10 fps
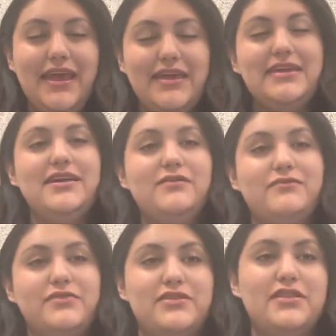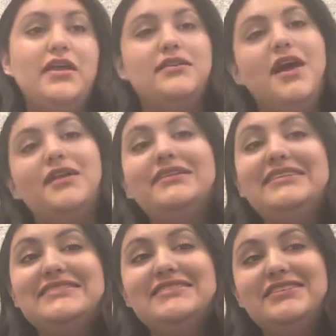he not only
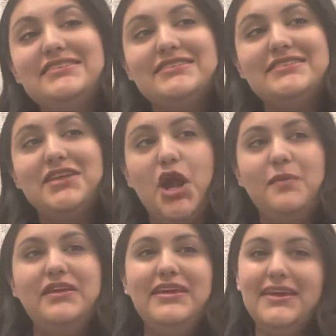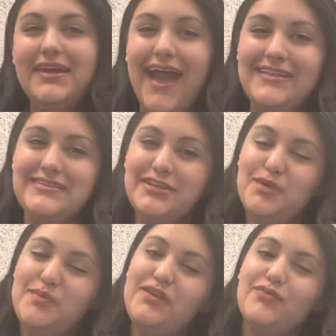does he change the harmony, he adds a
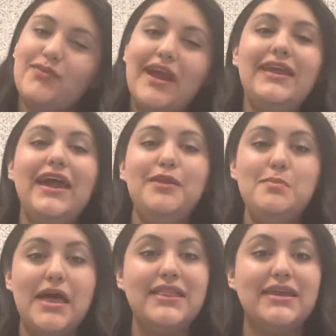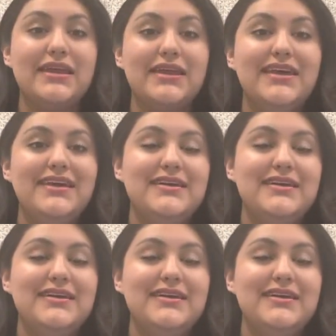little bit of right hand melody.